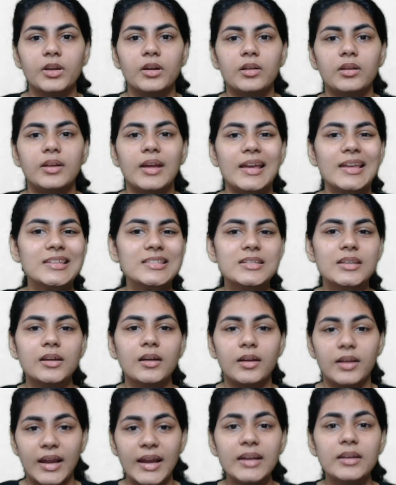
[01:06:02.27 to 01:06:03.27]

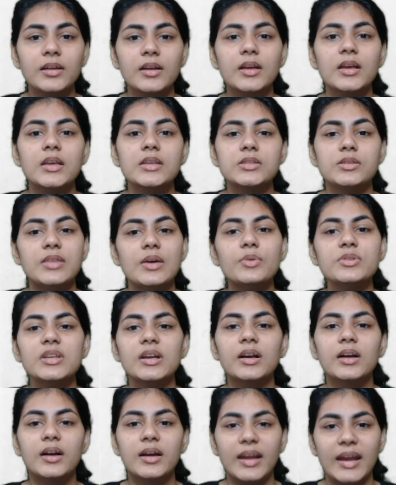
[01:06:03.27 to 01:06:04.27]
right? So there was
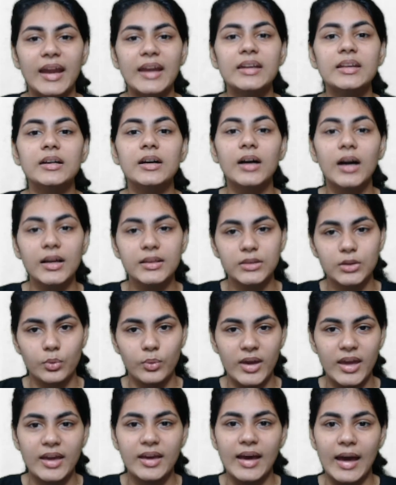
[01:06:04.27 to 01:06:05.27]
a great
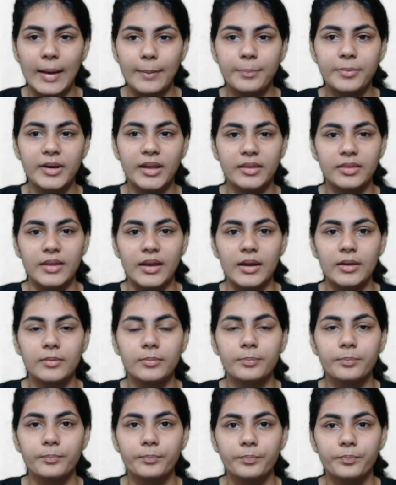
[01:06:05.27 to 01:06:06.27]
earthquake happening there.
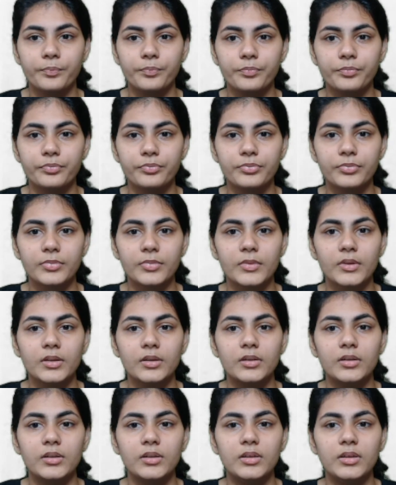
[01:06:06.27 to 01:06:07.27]

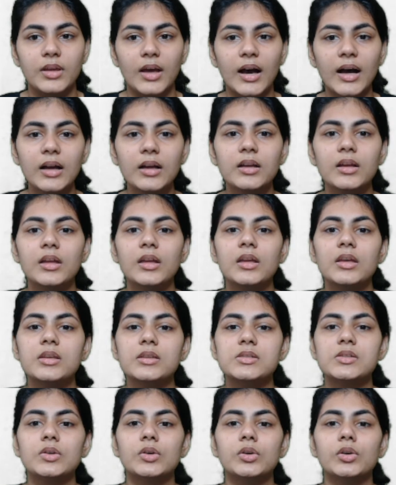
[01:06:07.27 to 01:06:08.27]
Yeah.
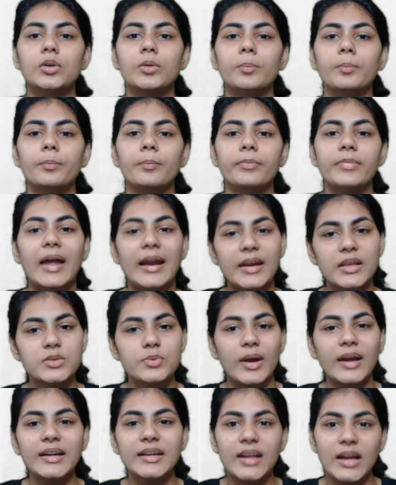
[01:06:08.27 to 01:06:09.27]
So that is
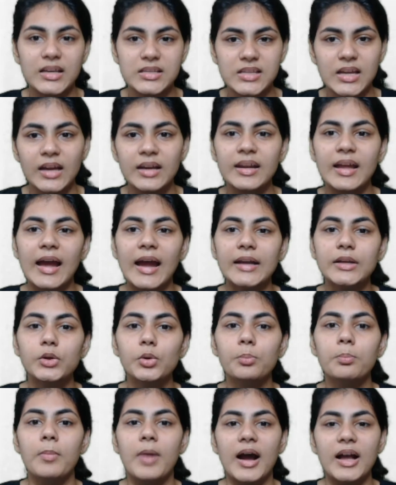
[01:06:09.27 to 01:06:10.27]
why Trajan had
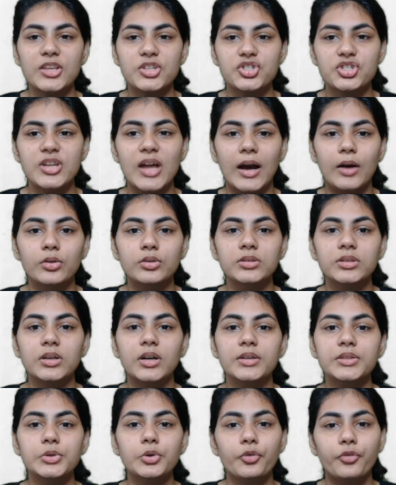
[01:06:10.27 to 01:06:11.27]
to march down the
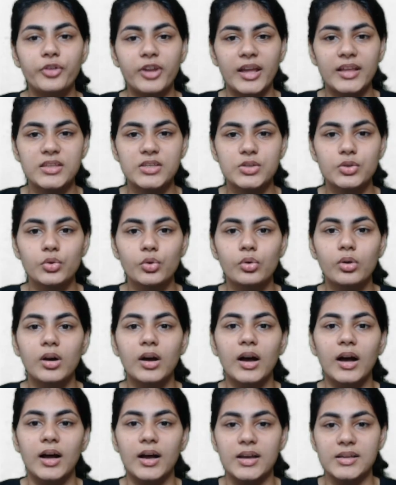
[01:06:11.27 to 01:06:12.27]
Euphrates to
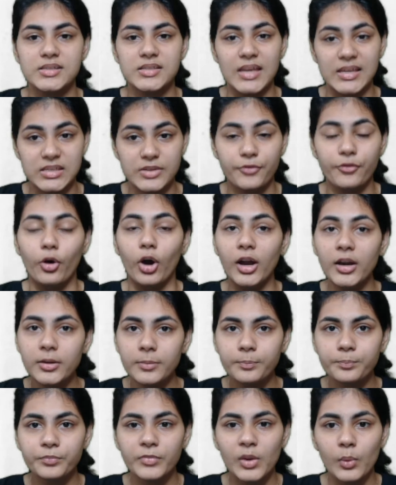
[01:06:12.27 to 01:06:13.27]
Ctesiphon,
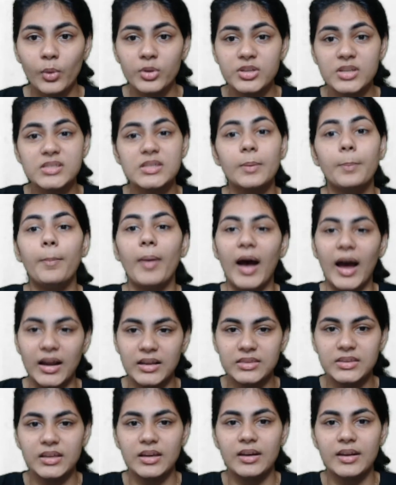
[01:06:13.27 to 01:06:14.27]
which is the
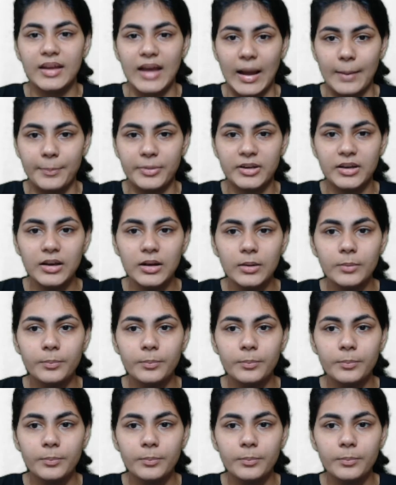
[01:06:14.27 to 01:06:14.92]
Parthian capital,